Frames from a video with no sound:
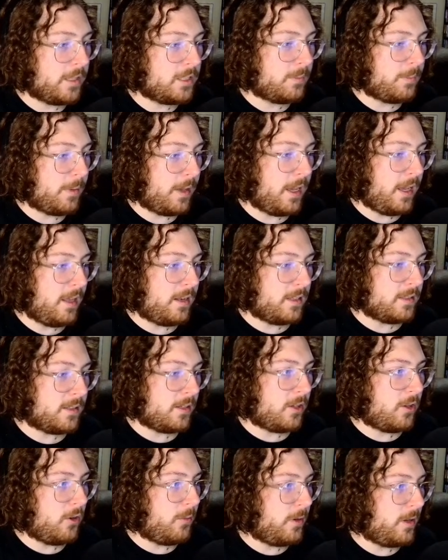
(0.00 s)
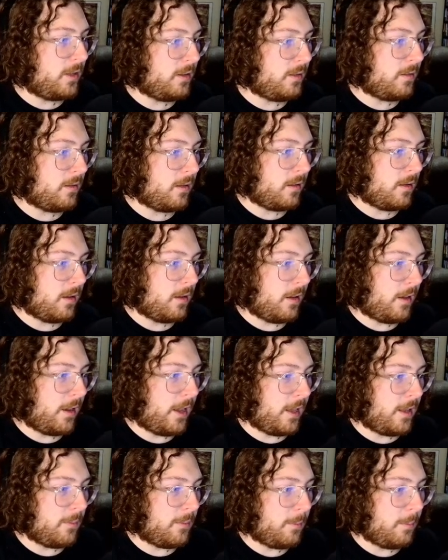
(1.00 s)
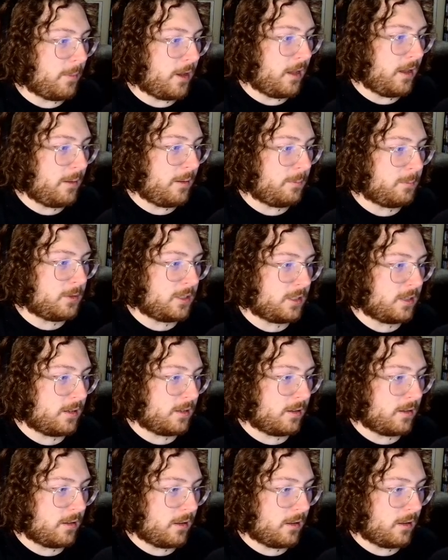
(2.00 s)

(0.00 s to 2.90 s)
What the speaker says: Spain is a human. And Mubs,